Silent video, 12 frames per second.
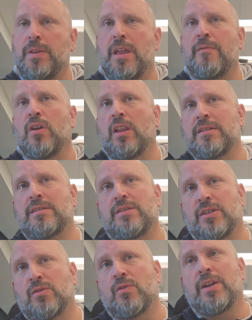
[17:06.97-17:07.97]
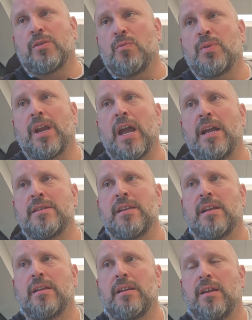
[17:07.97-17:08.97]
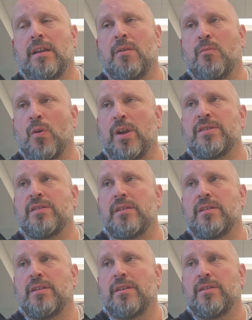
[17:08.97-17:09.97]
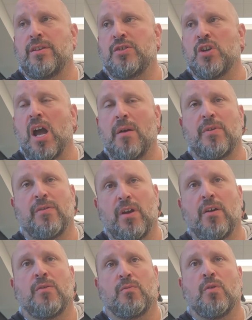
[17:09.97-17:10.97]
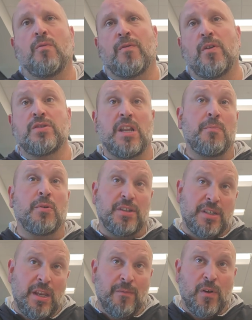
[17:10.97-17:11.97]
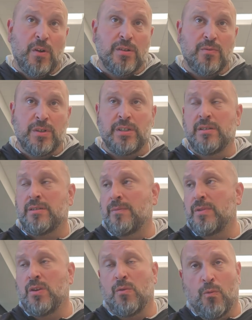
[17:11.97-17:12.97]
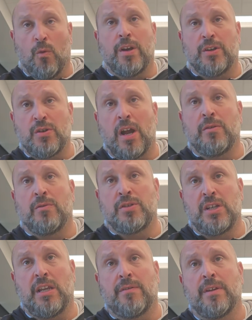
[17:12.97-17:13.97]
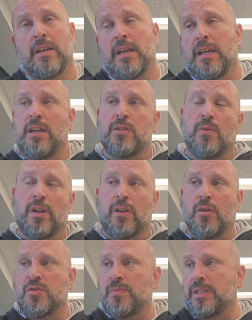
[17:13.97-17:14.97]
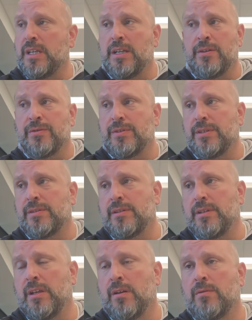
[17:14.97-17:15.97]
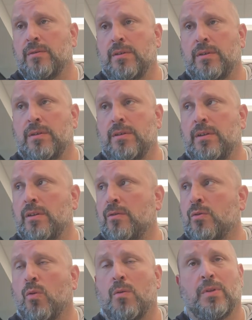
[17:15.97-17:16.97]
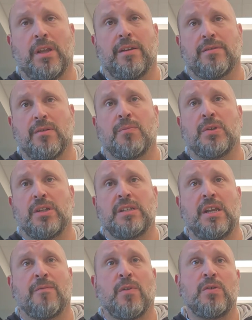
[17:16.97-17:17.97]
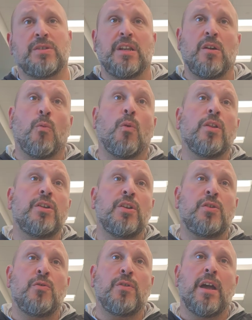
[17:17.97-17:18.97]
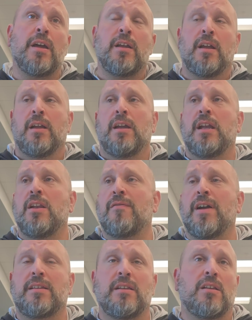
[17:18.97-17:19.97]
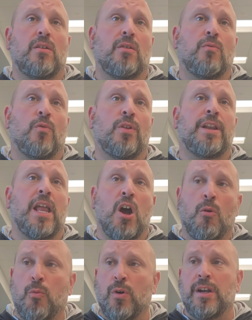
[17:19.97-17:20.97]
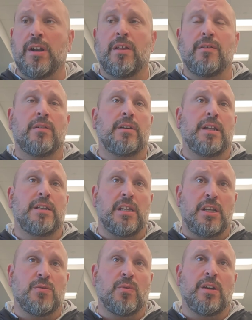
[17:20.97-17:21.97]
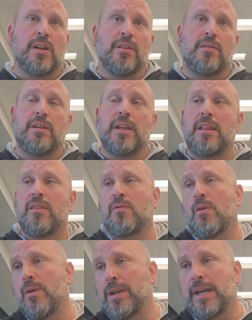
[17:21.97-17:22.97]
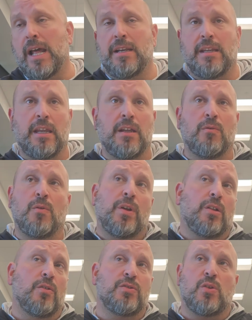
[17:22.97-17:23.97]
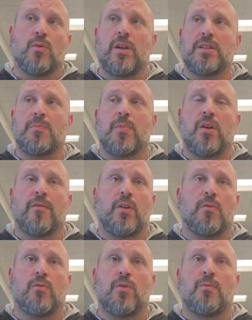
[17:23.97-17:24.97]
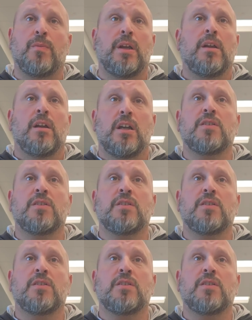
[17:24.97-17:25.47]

But nevertheless, it's a great group of guys that embrace the job of the room first, and they put the team first, which is something you want to try to achieve. It's one of Coach McDaniel's, you know, core beliefs. So put the team first, and they're willing to do that. And the fact that they're willing to help one another and teach one another and throw out an idea. And when we close the door, that's a part of our room.